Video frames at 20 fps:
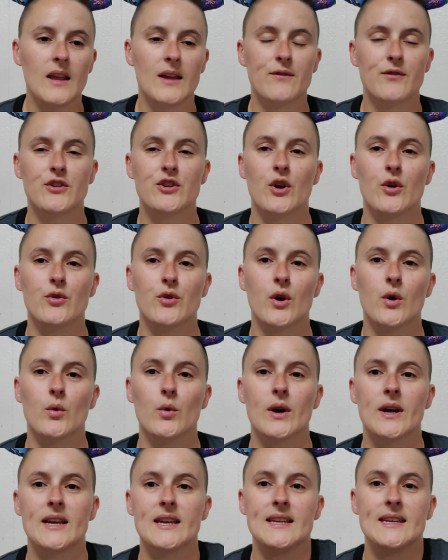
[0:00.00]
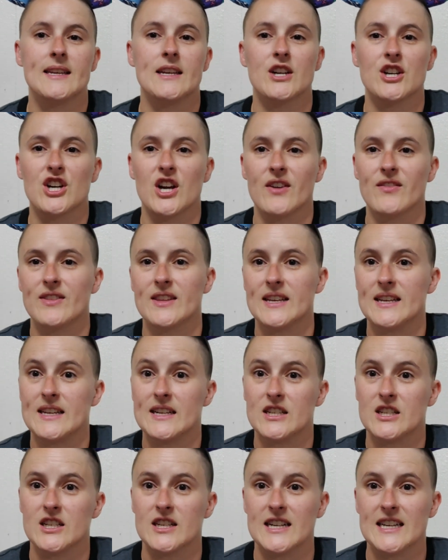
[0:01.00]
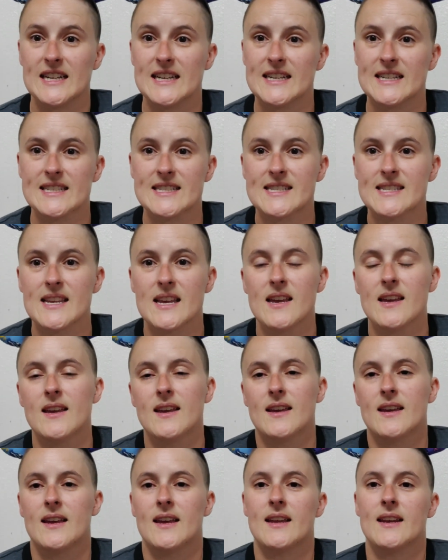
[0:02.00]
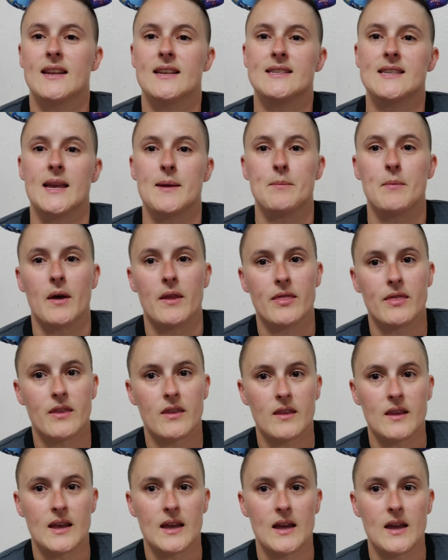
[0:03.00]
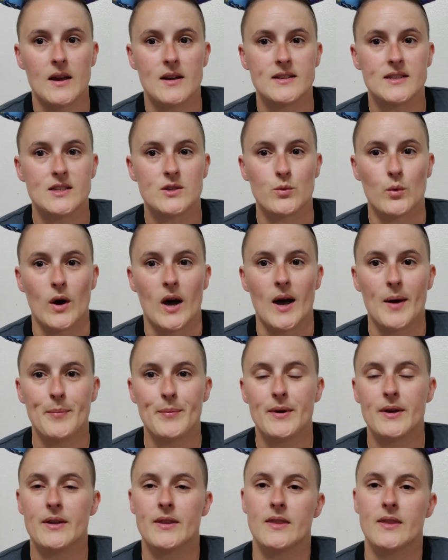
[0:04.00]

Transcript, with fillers: If you don't know what year of the ear is, it is a monthly swap